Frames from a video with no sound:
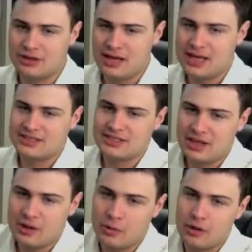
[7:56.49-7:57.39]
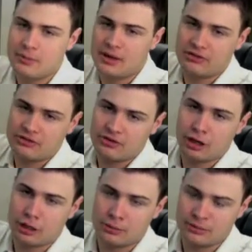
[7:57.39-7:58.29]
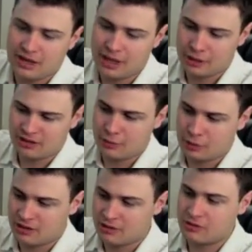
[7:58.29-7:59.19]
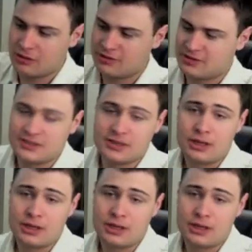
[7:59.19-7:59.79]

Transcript: and that's what makes your arm tired, going around the crevices.